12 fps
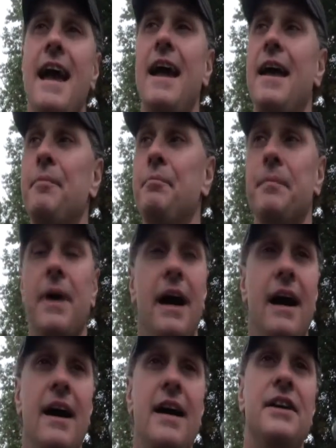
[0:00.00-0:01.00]
and
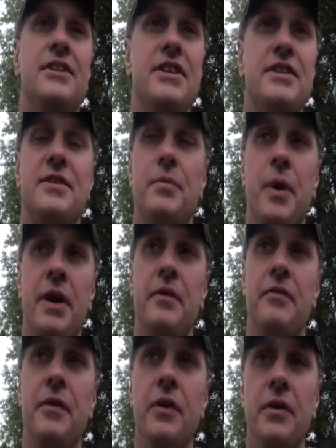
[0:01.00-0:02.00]
it's just
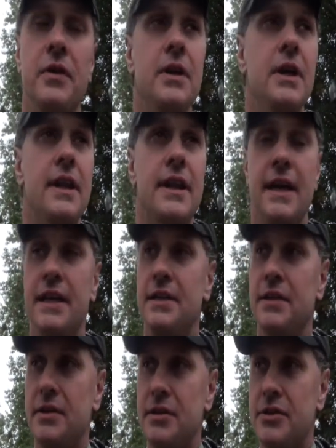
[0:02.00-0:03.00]
wonderful
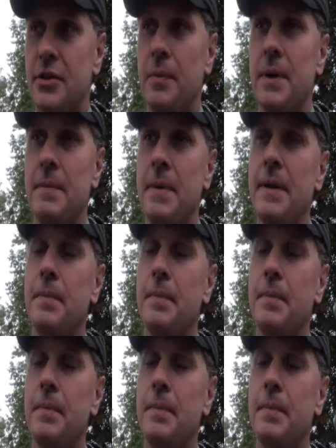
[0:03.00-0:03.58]
that so many